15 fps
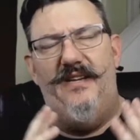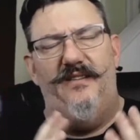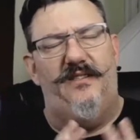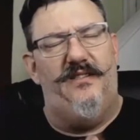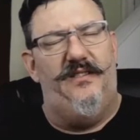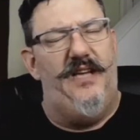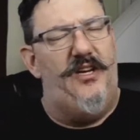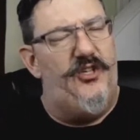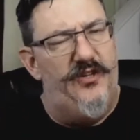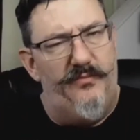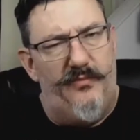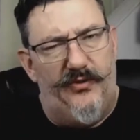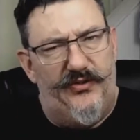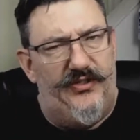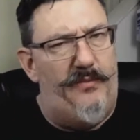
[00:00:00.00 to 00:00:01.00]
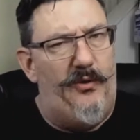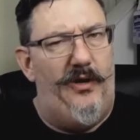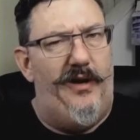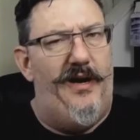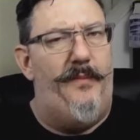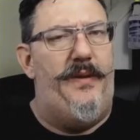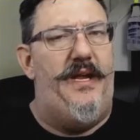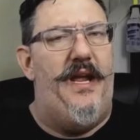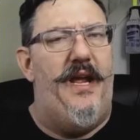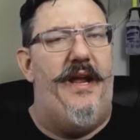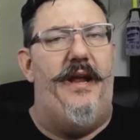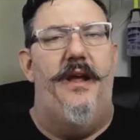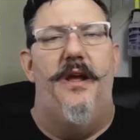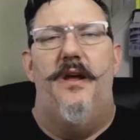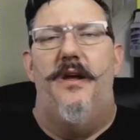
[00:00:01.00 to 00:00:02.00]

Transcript: sessionable summer IPA,